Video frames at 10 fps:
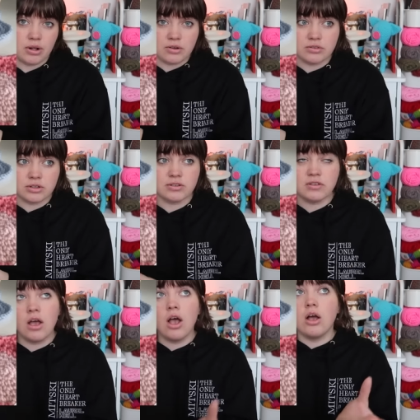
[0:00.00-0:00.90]
coasters,
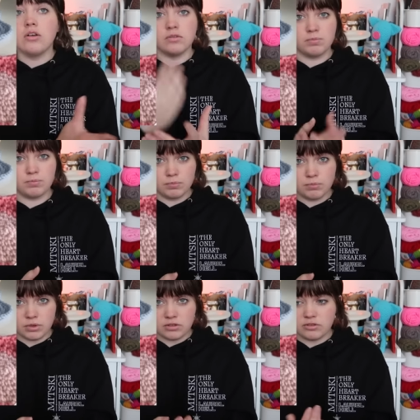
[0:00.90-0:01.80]

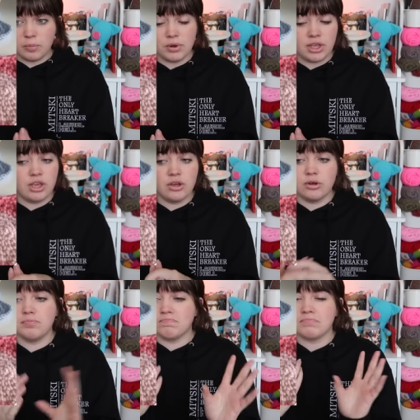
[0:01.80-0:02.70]
super
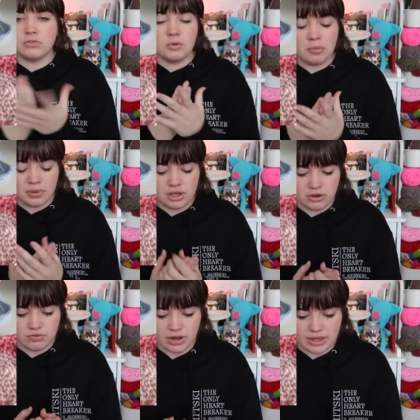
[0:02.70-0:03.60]
cute, super
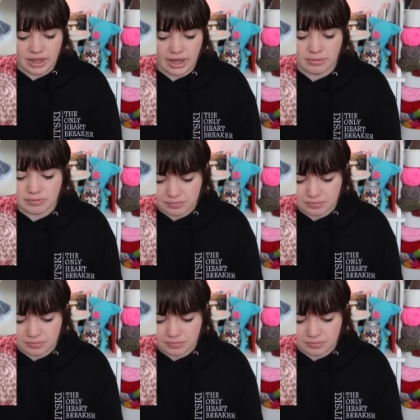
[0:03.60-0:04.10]
beginner friendly.